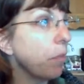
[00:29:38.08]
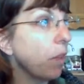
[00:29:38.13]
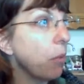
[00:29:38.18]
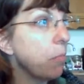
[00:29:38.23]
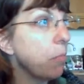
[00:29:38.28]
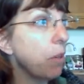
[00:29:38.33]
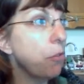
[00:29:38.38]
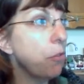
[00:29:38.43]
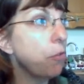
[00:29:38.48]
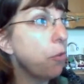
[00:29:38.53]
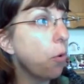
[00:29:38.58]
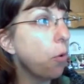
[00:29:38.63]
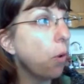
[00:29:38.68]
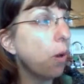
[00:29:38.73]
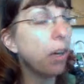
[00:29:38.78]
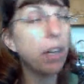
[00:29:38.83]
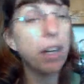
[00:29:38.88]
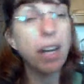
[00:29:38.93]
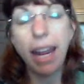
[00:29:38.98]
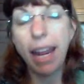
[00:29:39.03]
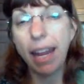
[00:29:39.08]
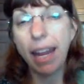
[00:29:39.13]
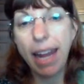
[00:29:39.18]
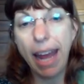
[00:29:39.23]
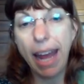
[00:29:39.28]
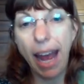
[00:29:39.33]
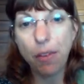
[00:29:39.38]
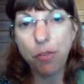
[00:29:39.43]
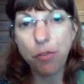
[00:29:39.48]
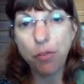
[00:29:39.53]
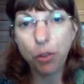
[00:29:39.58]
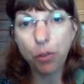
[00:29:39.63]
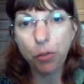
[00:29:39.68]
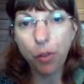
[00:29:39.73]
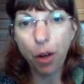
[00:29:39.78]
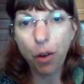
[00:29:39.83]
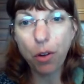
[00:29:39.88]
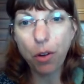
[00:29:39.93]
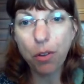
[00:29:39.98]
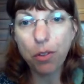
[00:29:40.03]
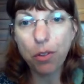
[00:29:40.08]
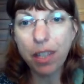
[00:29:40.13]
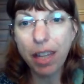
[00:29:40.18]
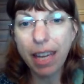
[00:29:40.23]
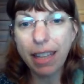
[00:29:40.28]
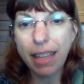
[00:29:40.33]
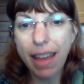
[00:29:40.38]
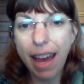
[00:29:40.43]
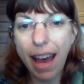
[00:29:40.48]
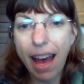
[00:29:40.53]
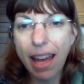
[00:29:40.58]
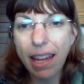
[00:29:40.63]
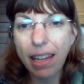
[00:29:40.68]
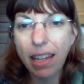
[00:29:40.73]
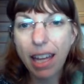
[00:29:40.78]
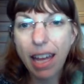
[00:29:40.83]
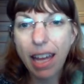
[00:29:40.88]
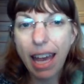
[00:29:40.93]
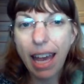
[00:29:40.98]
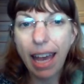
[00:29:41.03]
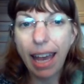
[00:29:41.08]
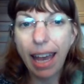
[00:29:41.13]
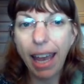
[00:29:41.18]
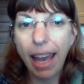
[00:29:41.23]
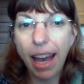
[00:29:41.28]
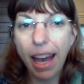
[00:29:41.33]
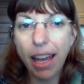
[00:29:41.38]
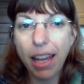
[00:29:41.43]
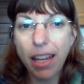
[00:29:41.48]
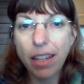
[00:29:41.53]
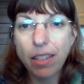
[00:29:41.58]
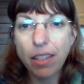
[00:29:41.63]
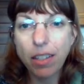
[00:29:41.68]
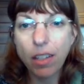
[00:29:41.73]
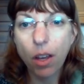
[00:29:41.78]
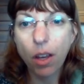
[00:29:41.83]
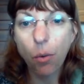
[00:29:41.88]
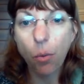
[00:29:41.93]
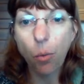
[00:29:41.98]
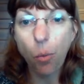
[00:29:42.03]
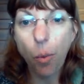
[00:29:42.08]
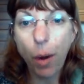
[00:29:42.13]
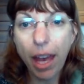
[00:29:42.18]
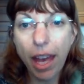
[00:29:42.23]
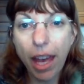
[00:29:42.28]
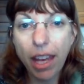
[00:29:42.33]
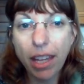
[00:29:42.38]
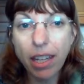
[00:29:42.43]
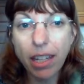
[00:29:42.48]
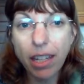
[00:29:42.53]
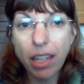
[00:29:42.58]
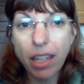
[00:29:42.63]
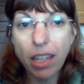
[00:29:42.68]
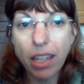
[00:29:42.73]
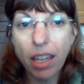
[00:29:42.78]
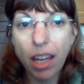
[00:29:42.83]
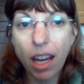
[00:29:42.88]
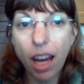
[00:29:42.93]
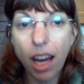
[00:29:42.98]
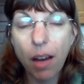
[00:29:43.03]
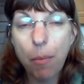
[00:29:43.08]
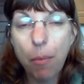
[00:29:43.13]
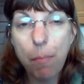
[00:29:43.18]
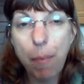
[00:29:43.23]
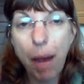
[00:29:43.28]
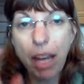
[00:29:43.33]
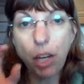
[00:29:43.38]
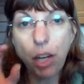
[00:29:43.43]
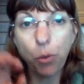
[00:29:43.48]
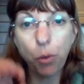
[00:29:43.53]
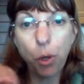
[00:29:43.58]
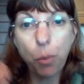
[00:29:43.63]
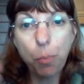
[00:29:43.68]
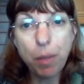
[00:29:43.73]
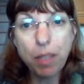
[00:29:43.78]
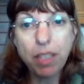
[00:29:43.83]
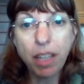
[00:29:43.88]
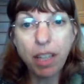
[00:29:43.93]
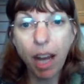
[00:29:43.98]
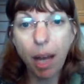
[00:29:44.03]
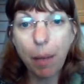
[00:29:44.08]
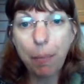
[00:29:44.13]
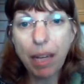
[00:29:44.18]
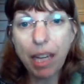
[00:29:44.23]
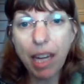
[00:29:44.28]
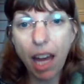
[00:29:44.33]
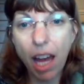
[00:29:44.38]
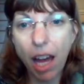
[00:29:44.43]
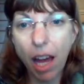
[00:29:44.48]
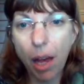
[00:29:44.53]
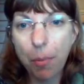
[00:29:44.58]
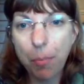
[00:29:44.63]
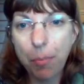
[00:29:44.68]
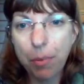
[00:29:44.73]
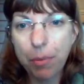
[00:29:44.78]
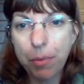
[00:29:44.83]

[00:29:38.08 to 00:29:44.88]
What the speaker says: before and after photos like that. And when my group is coming up,